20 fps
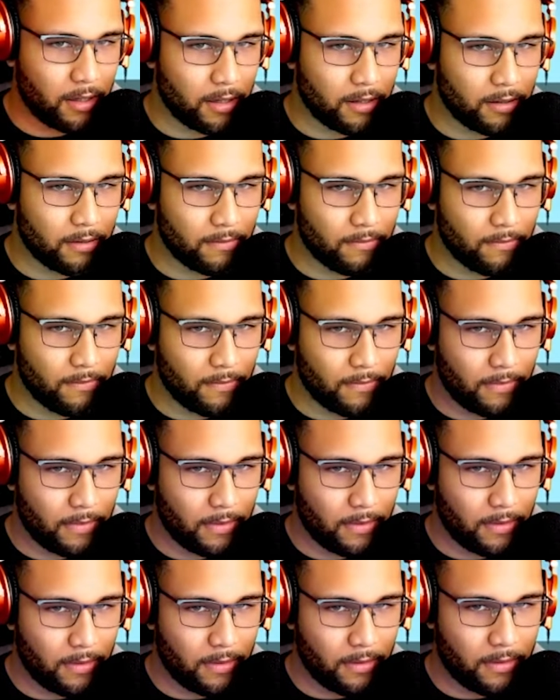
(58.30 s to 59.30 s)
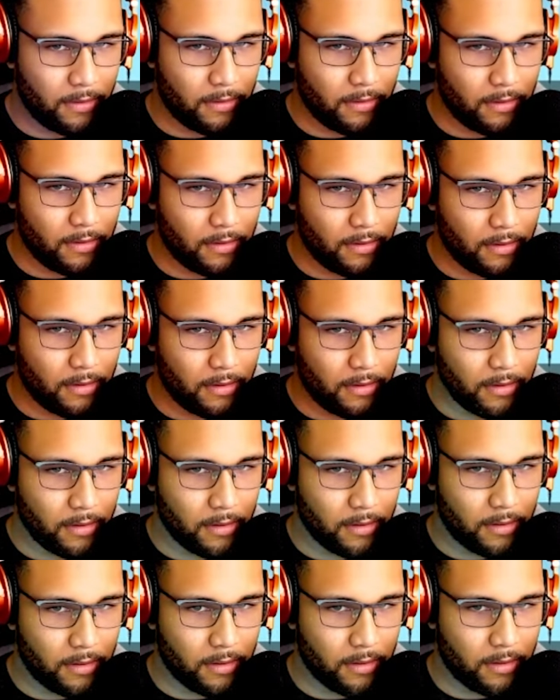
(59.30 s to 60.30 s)

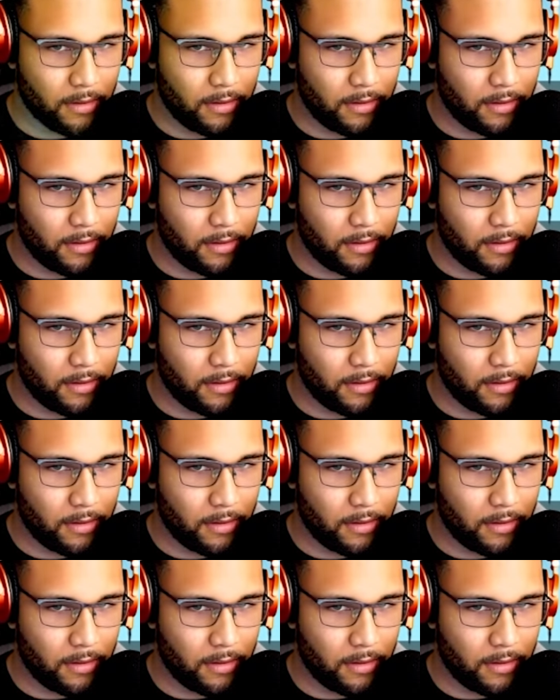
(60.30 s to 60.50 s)
[no speech]